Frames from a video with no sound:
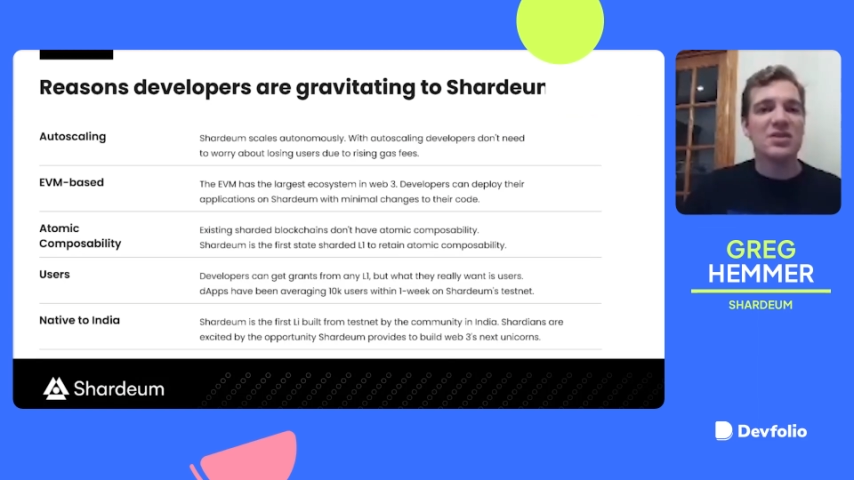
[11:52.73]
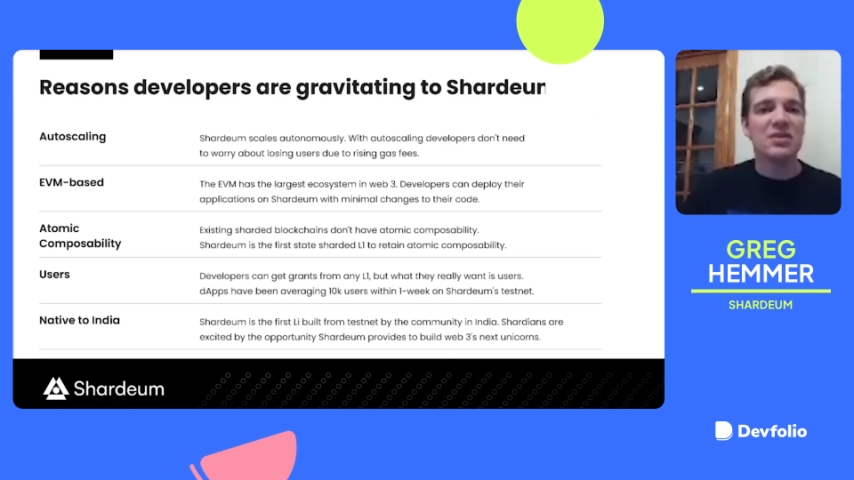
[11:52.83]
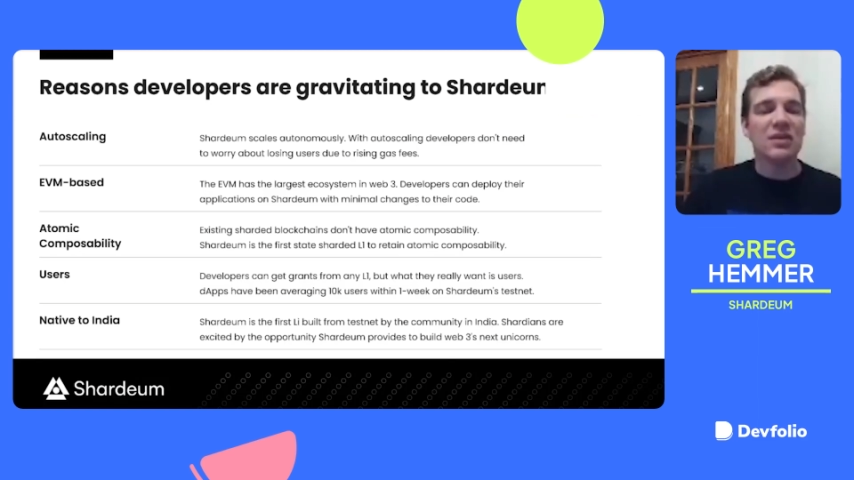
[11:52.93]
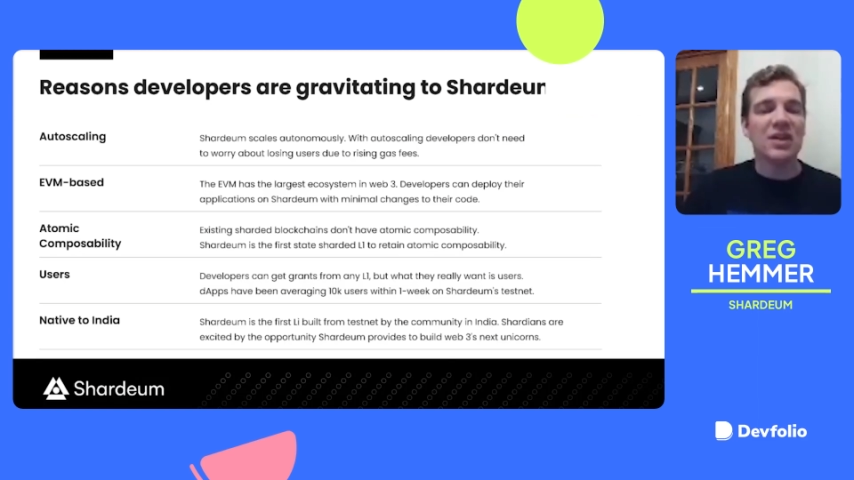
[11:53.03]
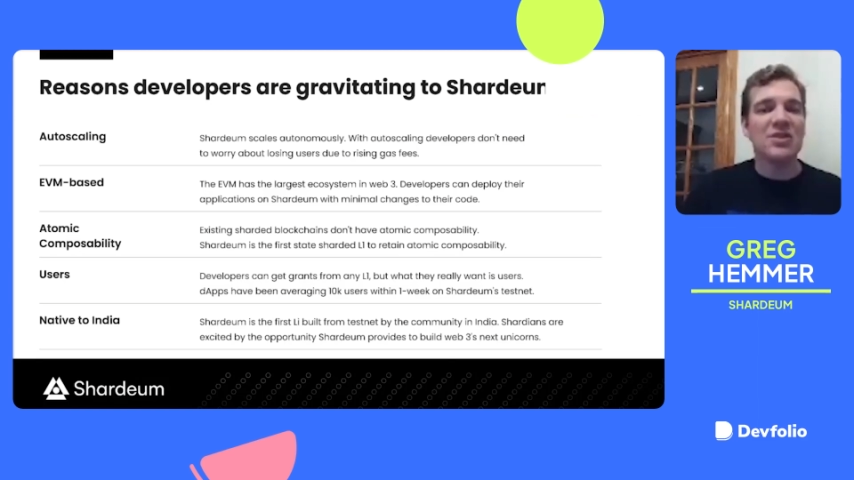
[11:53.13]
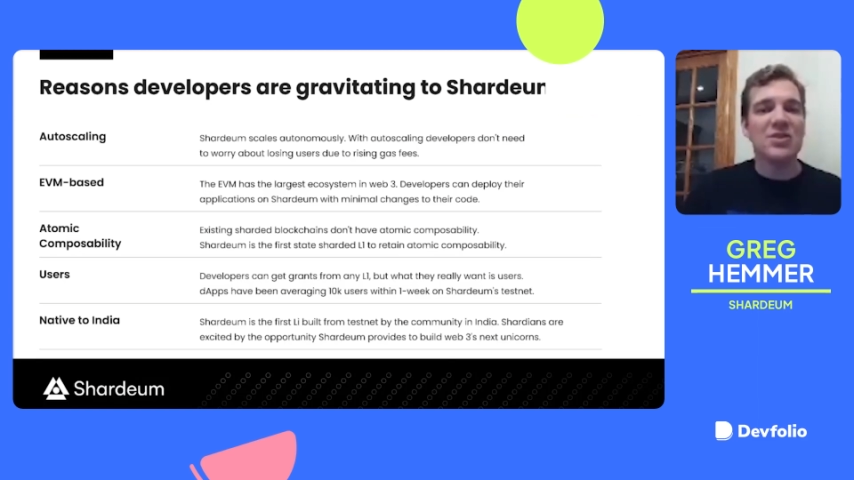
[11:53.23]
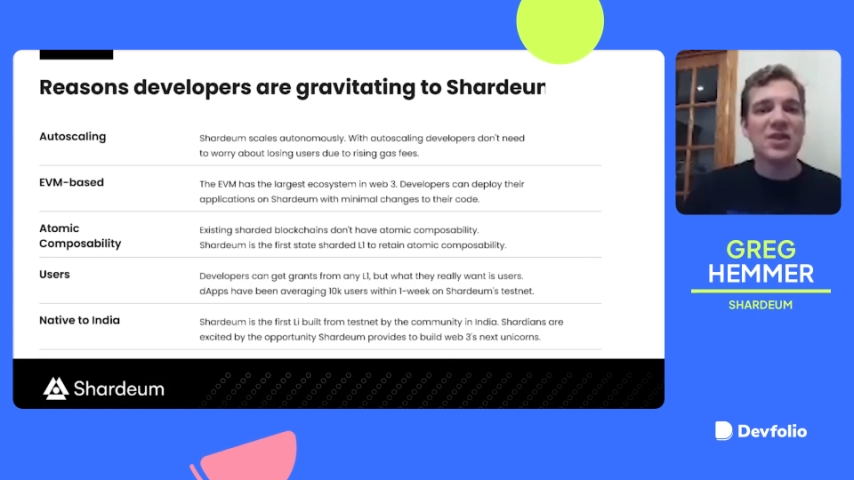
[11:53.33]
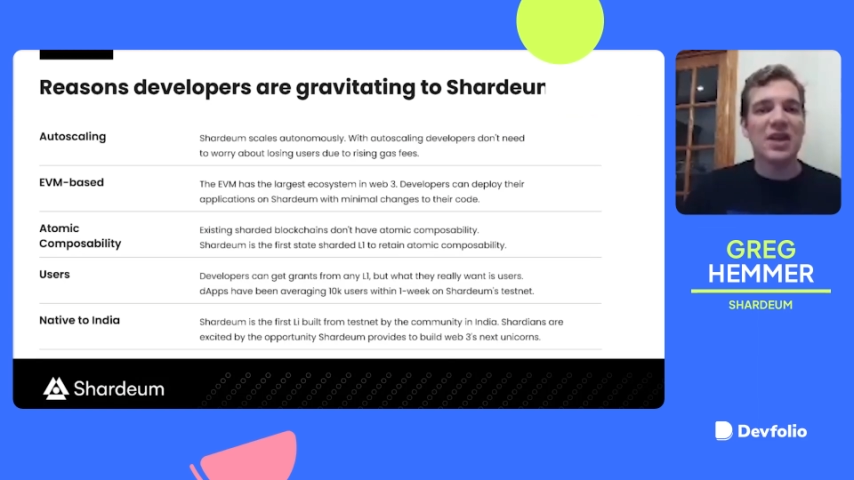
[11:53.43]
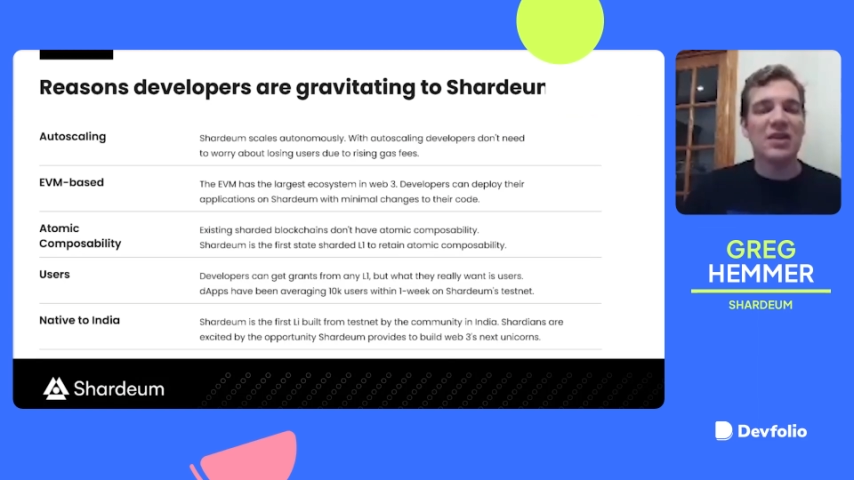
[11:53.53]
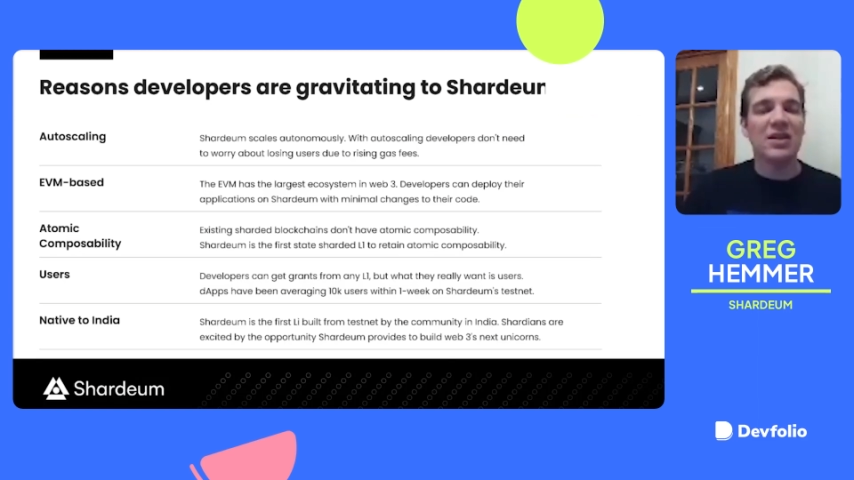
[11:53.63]
linear
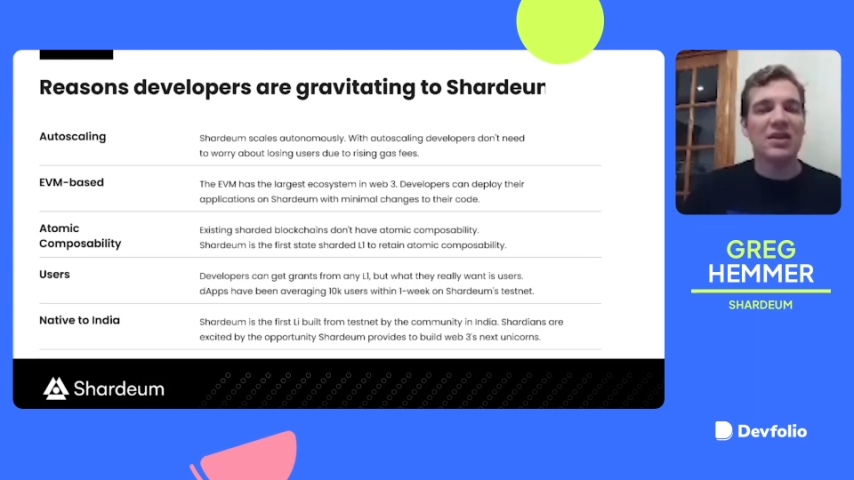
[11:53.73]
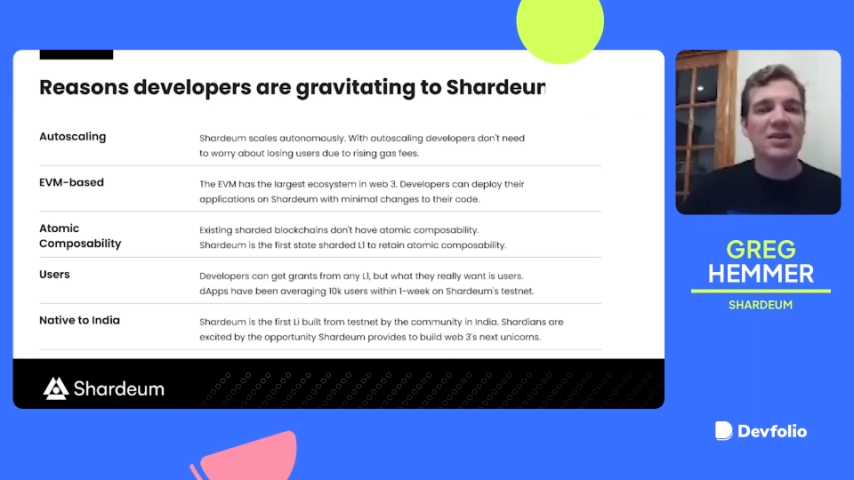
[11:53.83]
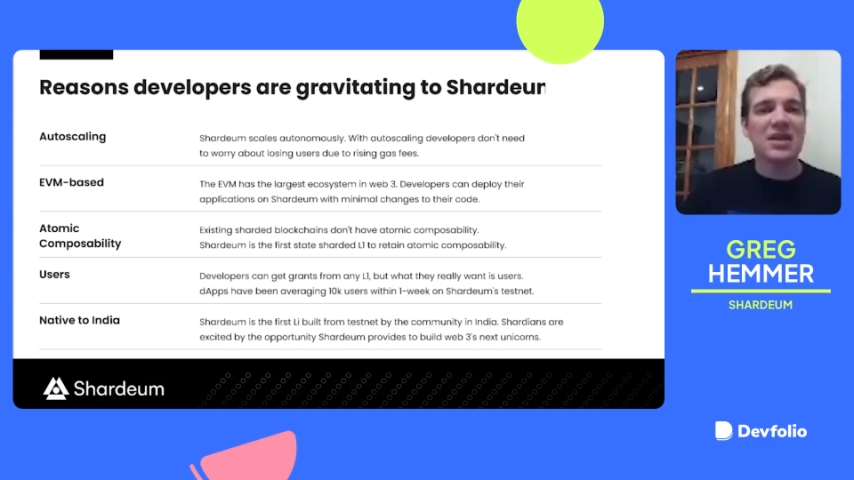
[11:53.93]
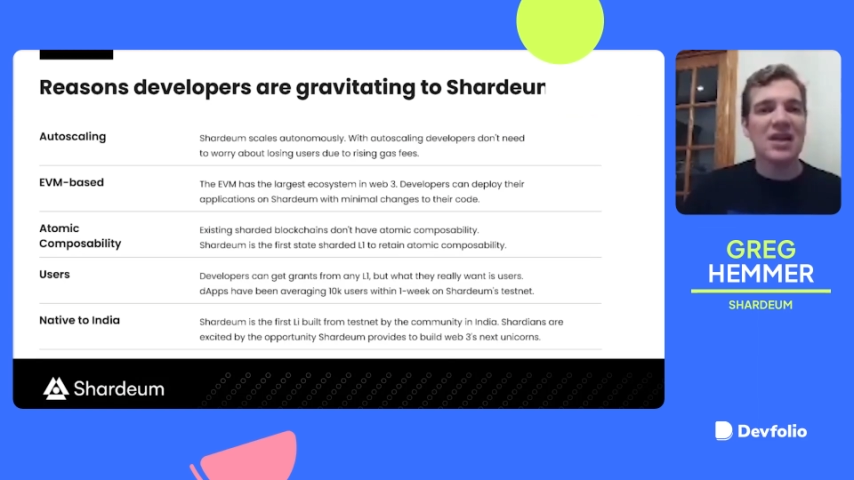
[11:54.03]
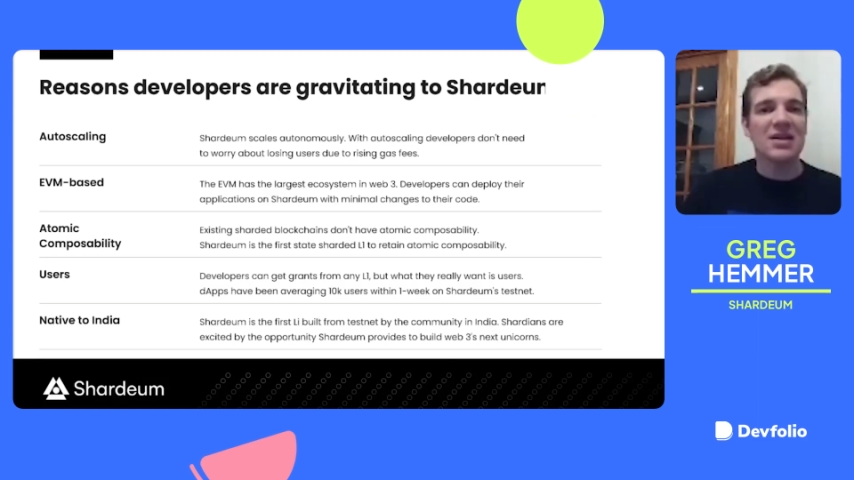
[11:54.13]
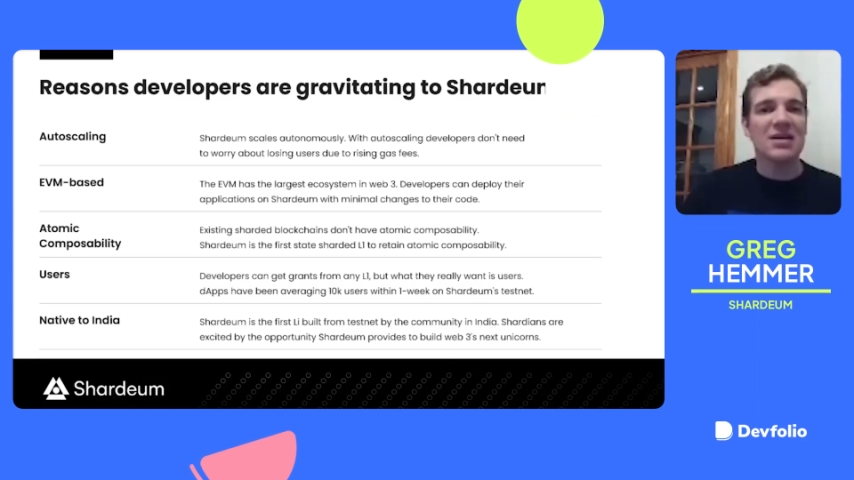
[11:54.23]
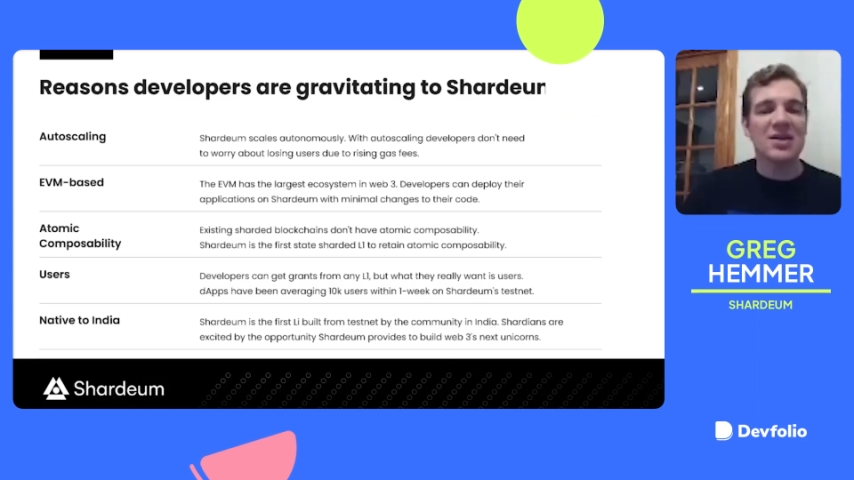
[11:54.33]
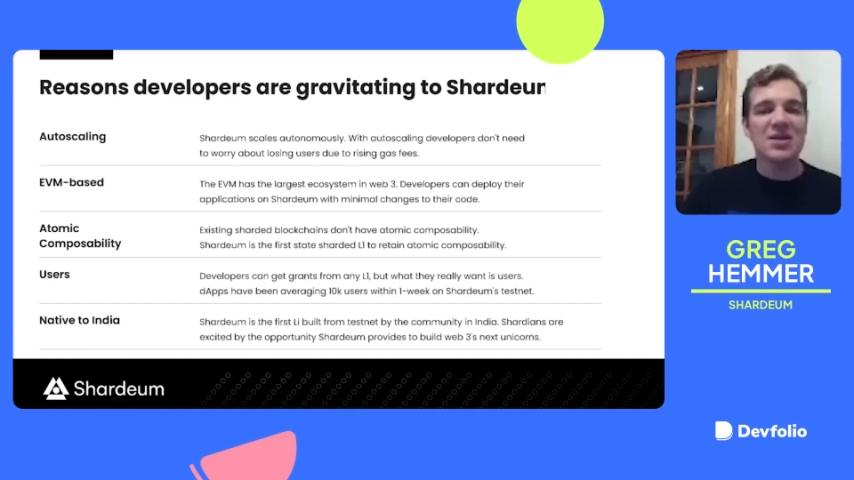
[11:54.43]
scaling and dynamic